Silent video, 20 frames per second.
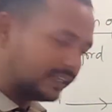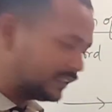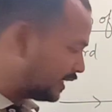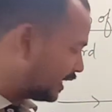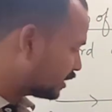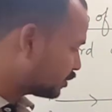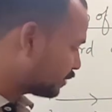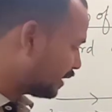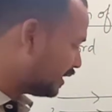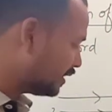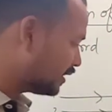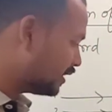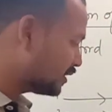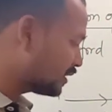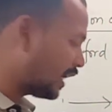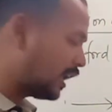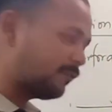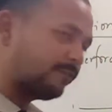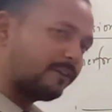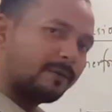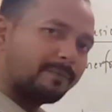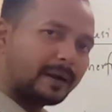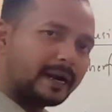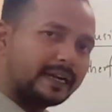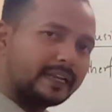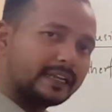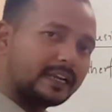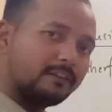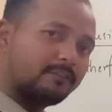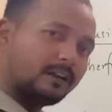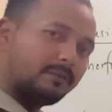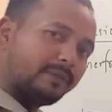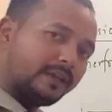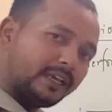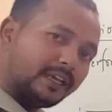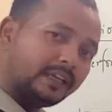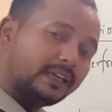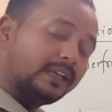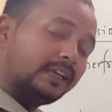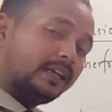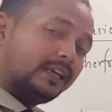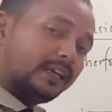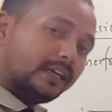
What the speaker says: That's why this alpha particle will be